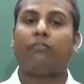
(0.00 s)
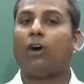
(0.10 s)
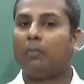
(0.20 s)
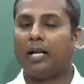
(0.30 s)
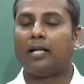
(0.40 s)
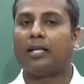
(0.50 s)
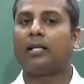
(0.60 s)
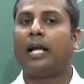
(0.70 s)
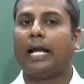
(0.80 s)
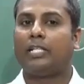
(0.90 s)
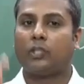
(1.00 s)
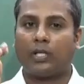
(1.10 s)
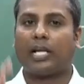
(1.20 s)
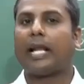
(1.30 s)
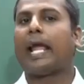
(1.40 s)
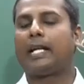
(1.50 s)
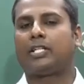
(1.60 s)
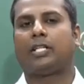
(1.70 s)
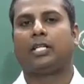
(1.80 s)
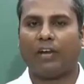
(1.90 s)
informal letter, it should
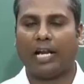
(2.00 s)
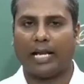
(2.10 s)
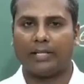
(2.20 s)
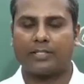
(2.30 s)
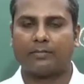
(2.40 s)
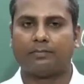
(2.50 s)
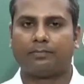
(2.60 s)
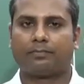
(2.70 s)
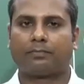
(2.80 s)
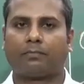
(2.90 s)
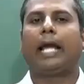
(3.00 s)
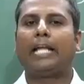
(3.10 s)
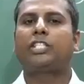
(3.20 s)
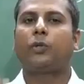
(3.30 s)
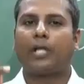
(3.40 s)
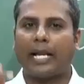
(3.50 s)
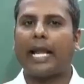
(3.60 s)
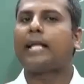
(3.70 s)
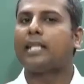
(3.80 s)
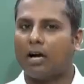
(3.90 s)
create feelings. It should
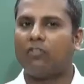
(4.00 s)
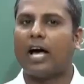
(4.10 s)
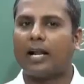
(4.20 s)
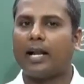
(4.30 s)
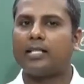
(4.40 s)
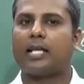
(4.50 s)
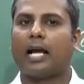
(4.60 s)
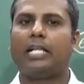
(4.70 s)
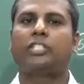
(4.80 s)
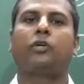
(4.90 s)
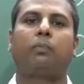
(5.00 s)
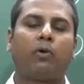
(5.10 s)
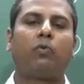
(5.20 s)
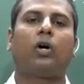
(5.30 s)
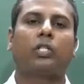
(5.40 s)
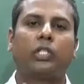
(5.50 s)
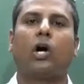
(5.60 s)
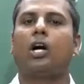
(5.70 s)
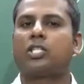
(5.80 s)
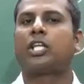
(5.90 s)
create awareness and it should provoke
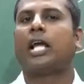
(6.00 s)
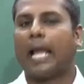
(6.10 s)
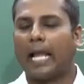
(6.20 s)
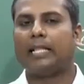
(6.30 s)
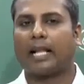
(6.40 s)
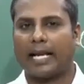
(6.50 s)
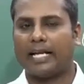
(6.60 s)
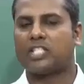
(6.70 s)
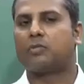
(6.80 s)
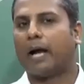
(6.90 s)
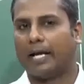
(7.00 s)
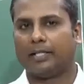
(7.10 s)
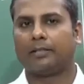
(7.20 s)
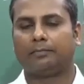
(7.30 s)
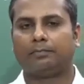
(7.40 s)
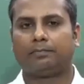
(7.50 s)
thoughts in the reader's mind.